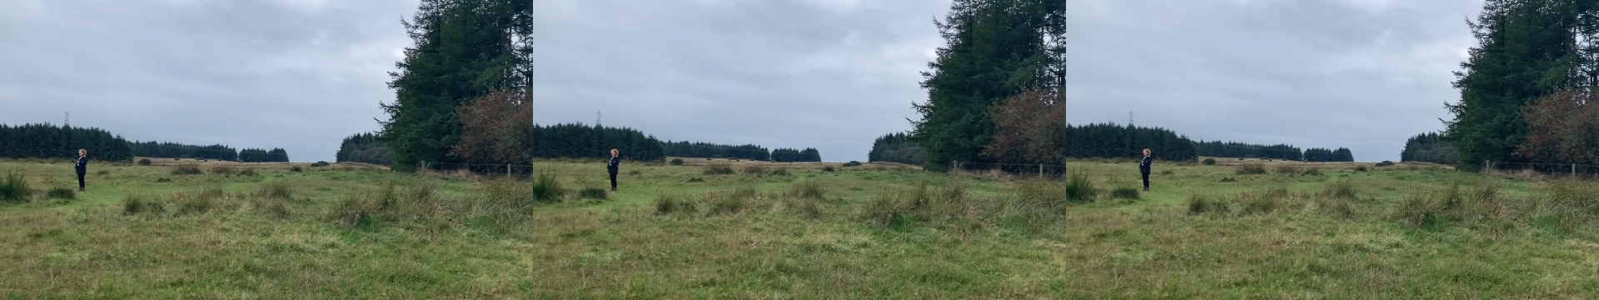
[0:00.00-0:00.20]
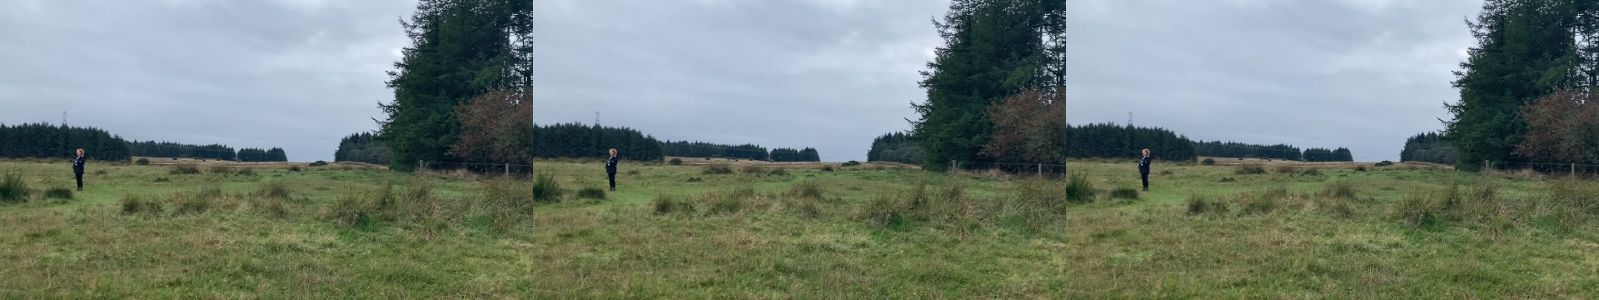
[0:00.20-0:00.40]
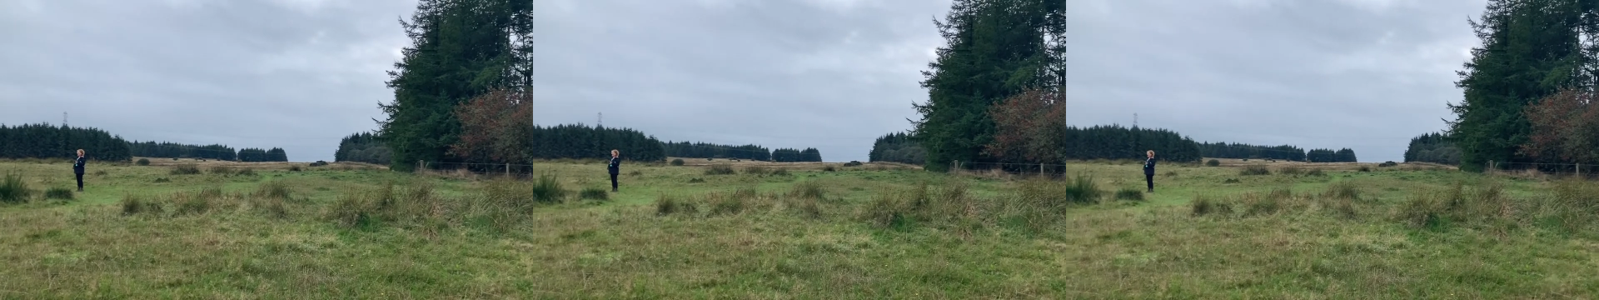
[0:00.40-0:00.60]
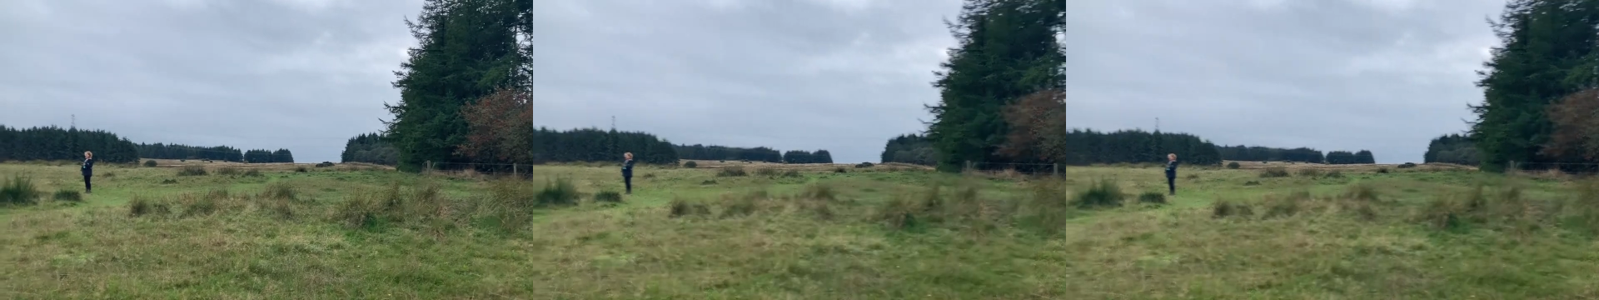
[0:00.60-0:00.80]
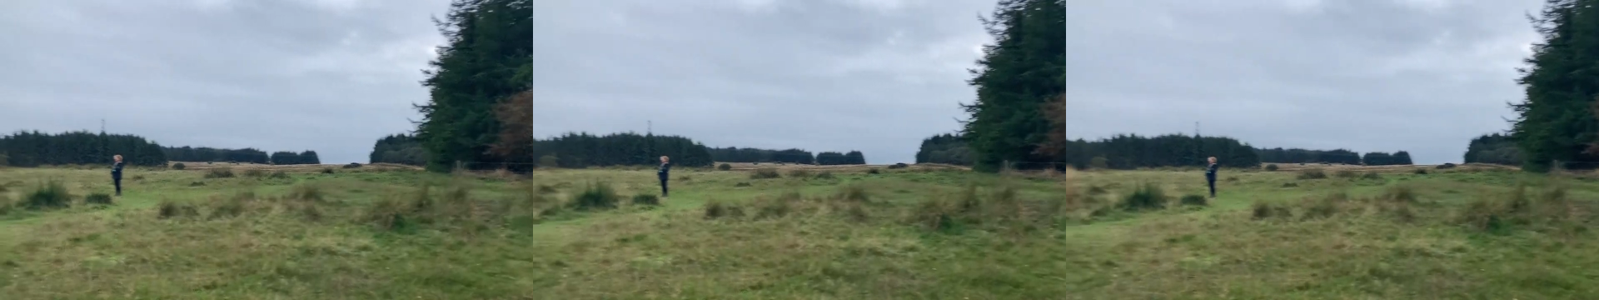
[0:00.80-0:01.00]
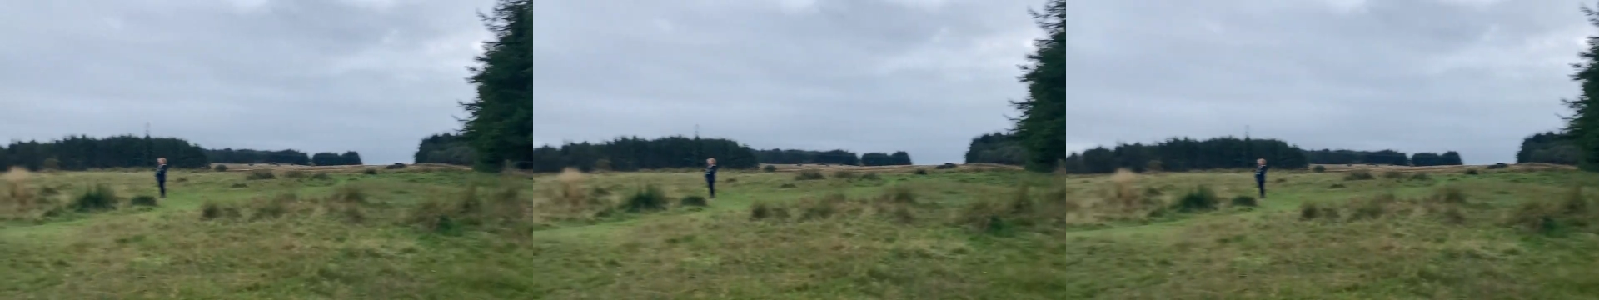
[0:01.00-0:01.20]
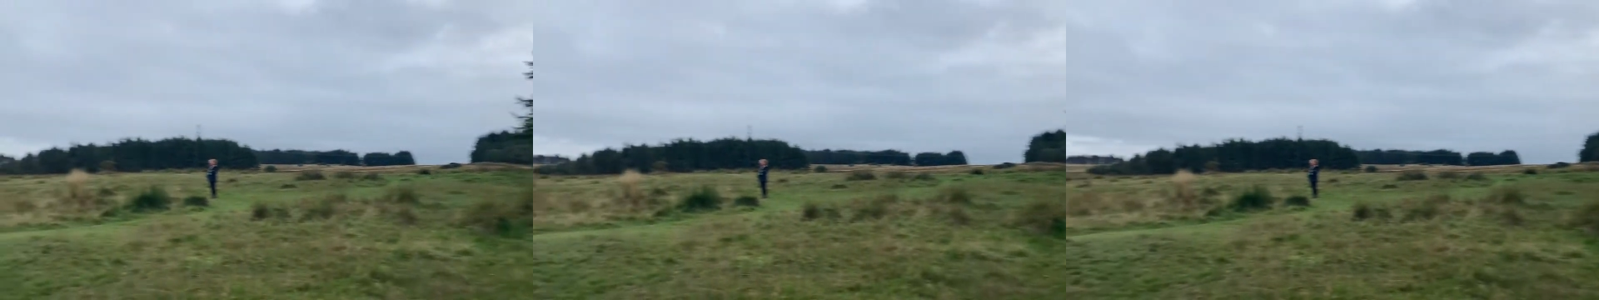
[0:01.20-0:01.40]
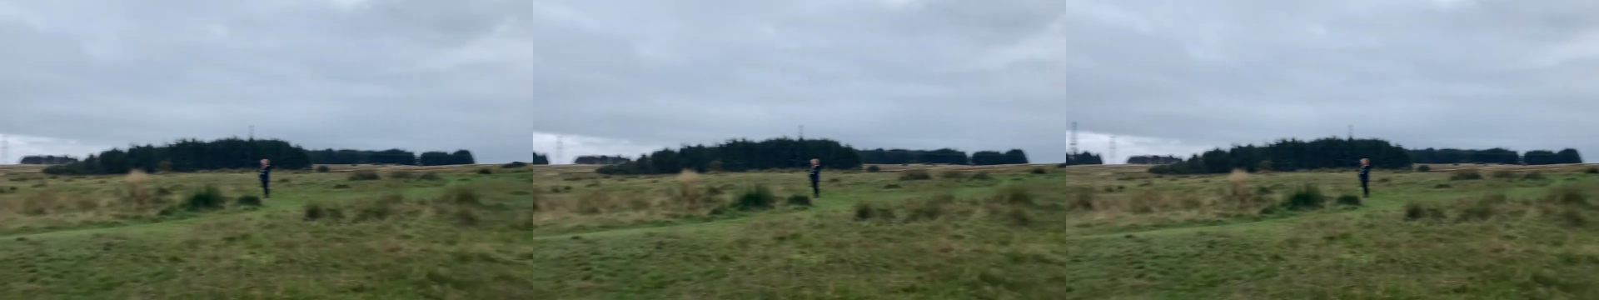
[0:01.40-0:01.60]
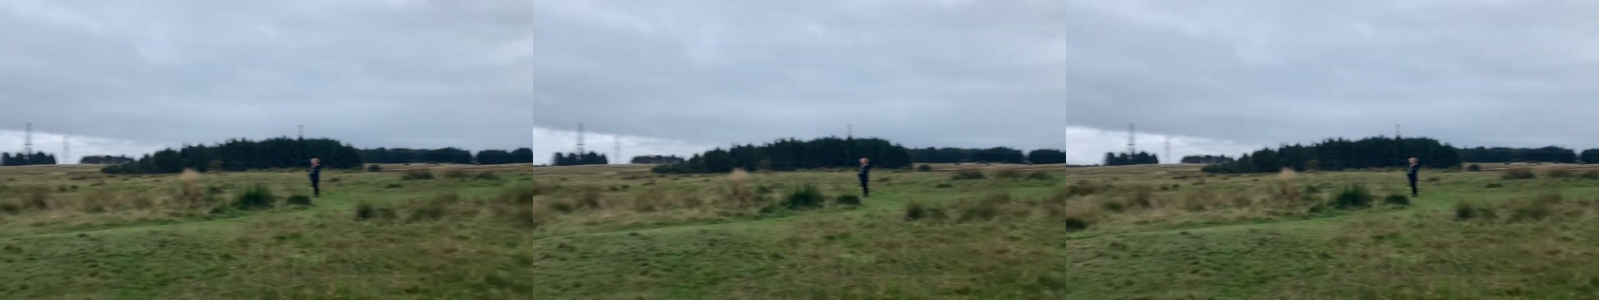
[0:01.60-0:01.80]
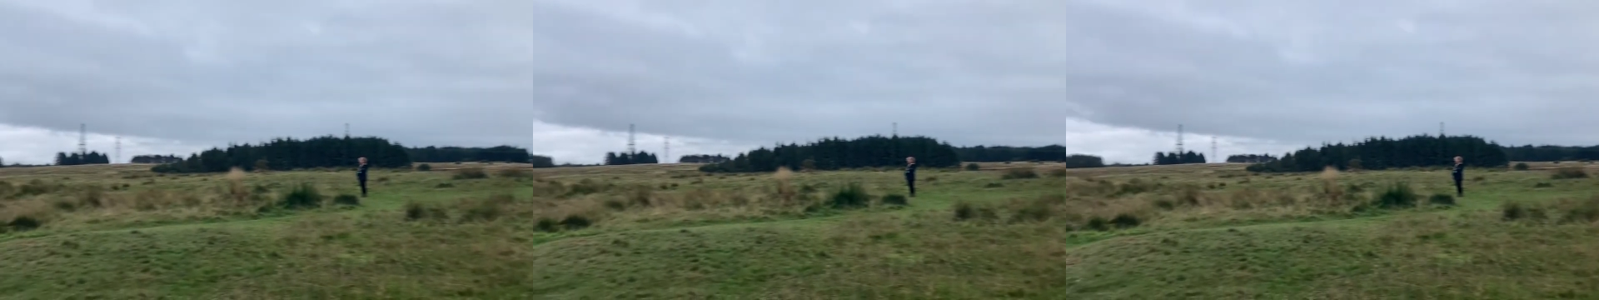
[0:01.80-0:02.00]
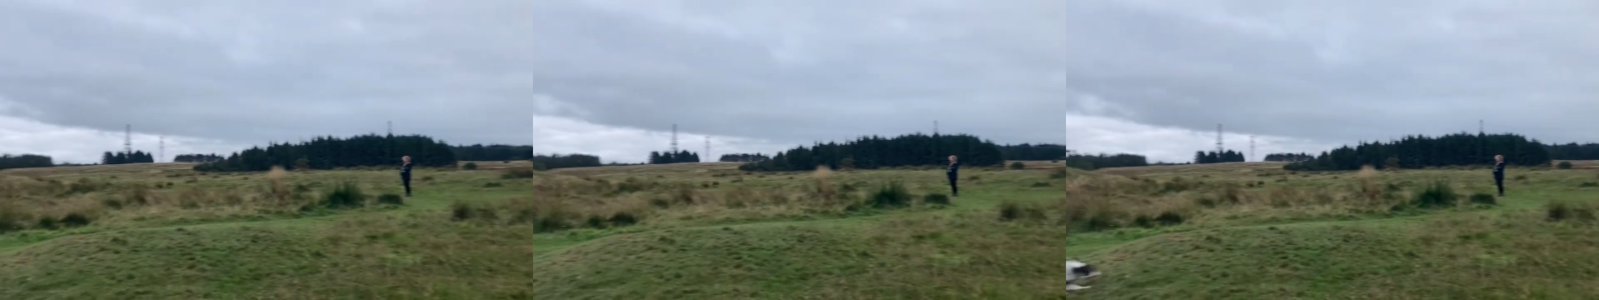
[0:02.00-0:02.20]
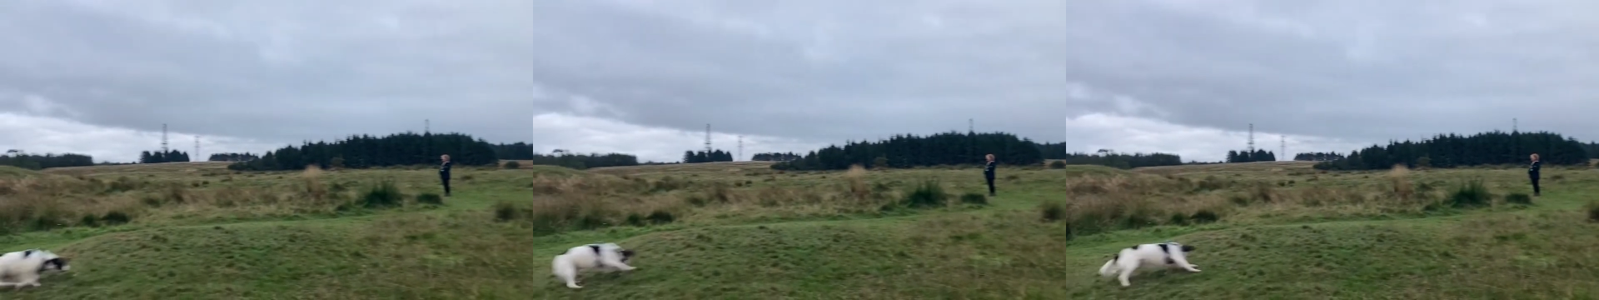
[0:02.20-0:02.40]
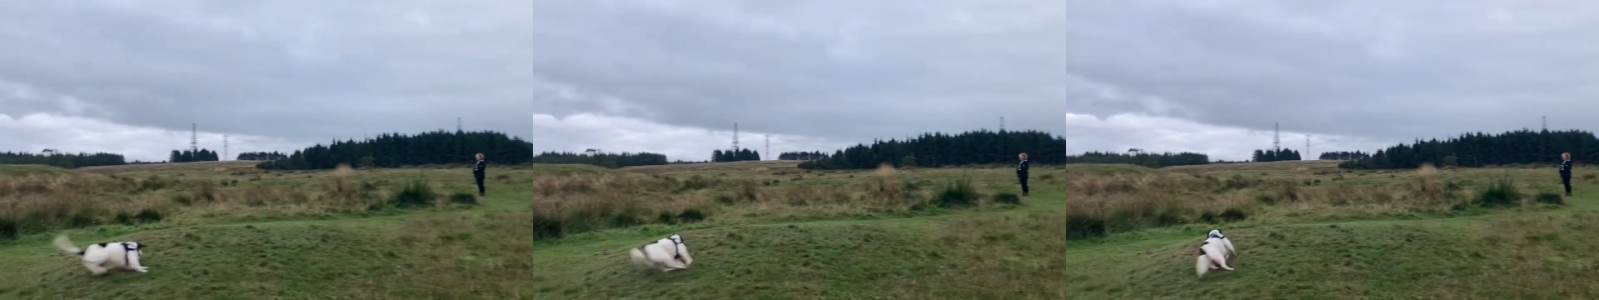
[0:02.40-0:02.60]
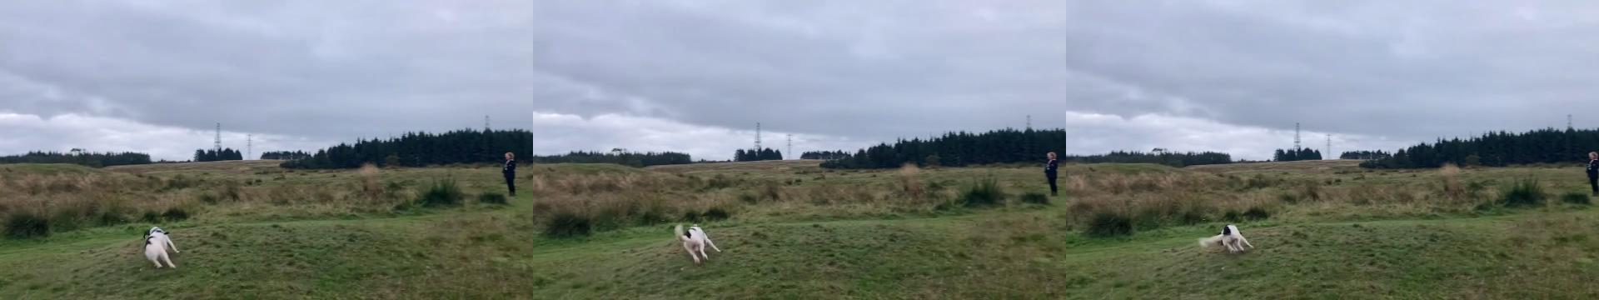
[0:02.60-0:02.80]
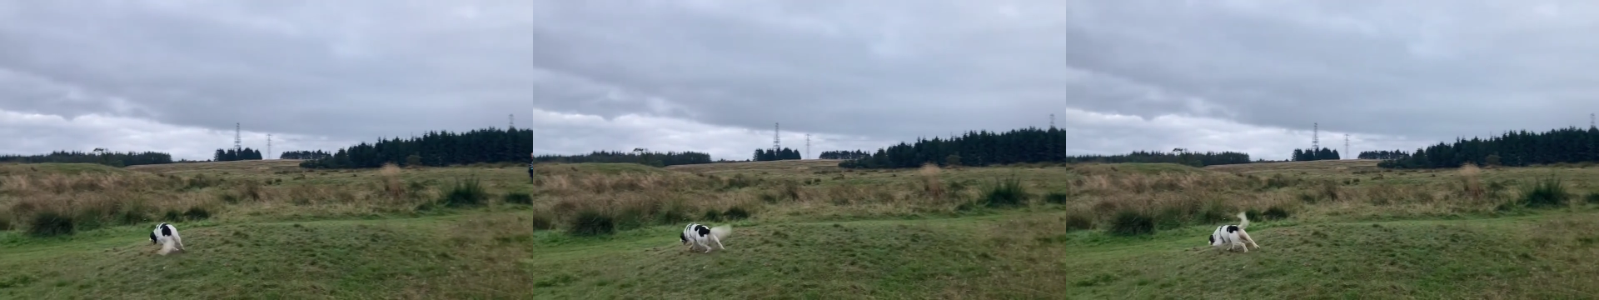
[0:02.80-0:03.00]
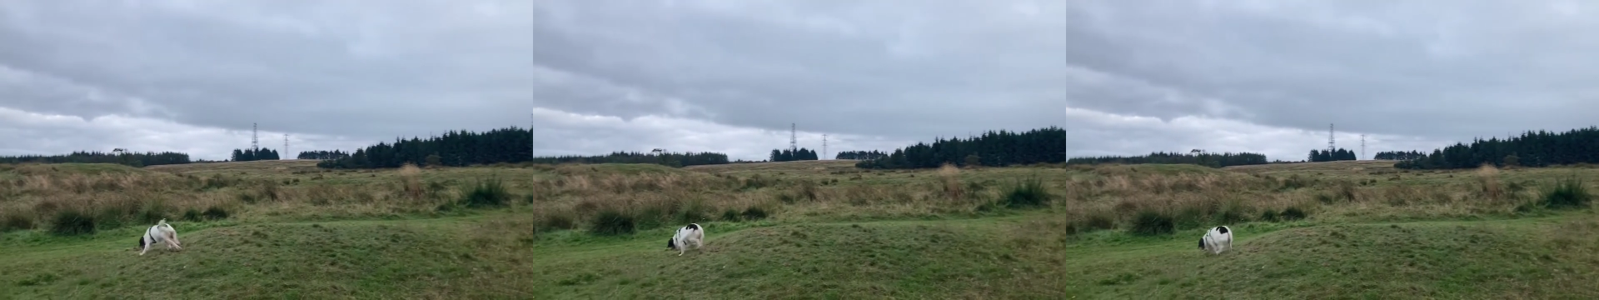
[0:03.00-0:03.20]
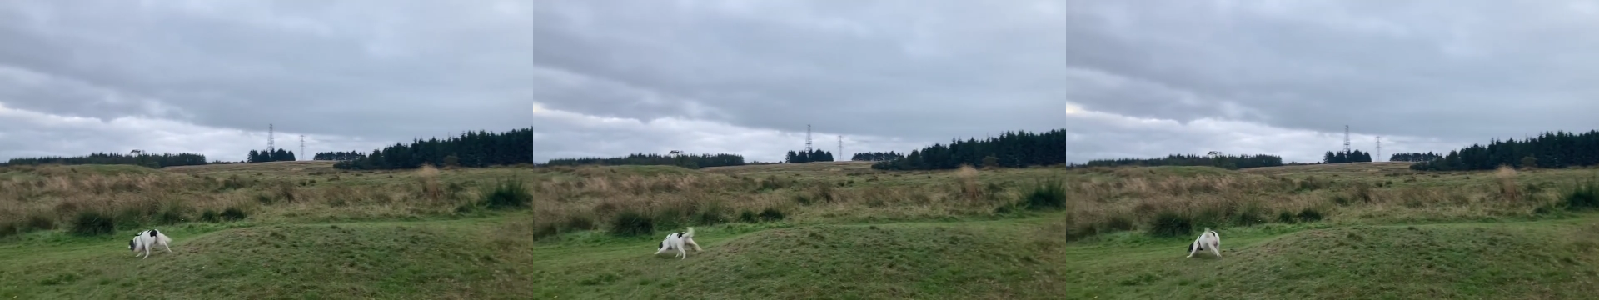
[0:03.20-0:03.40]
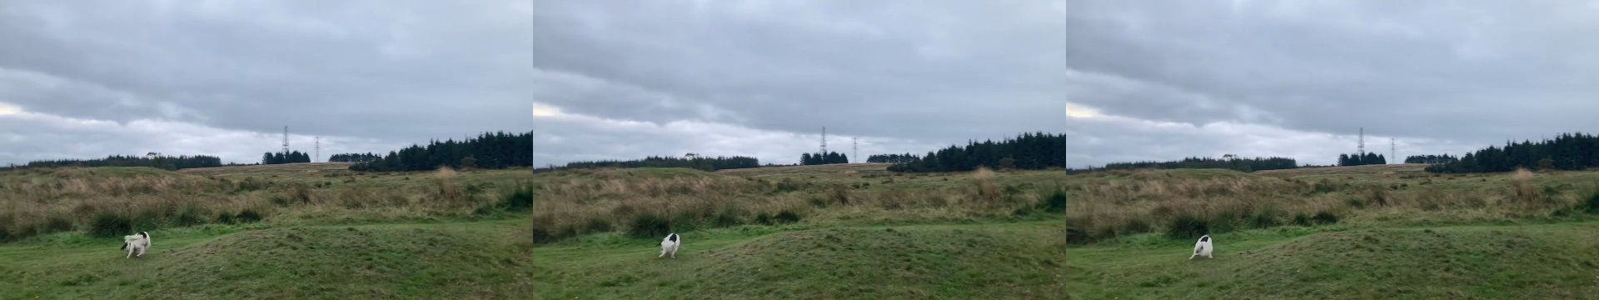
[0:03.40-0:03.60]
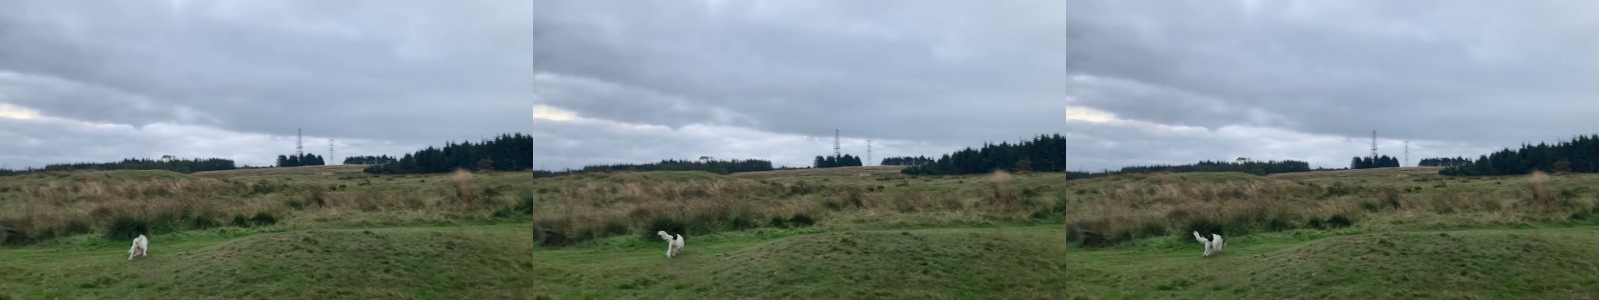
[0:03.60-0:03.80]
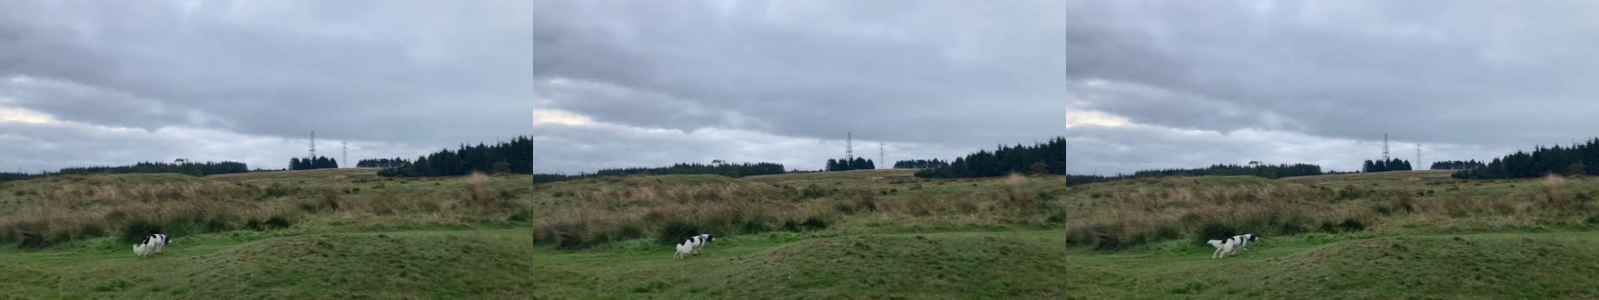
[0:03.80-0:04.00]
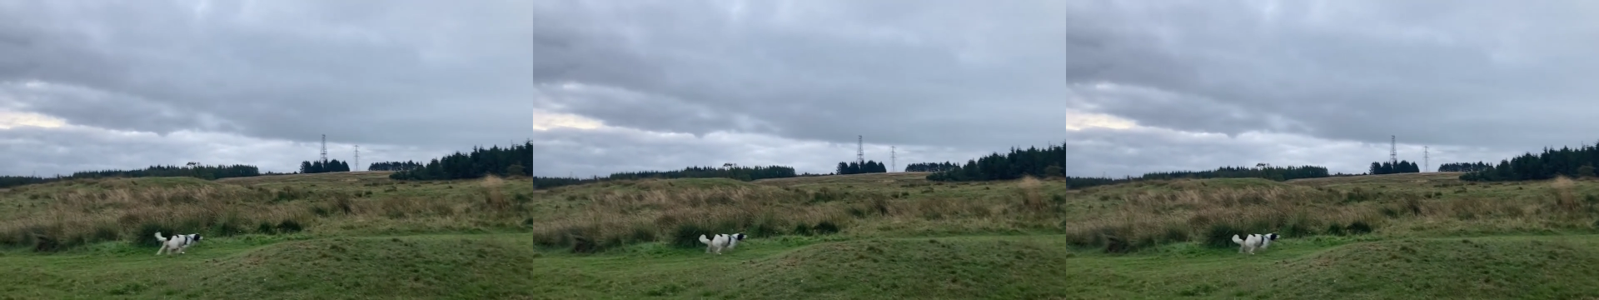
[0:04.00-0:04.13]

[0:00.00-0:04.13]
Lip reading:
No face is visible, so there are no lips to read.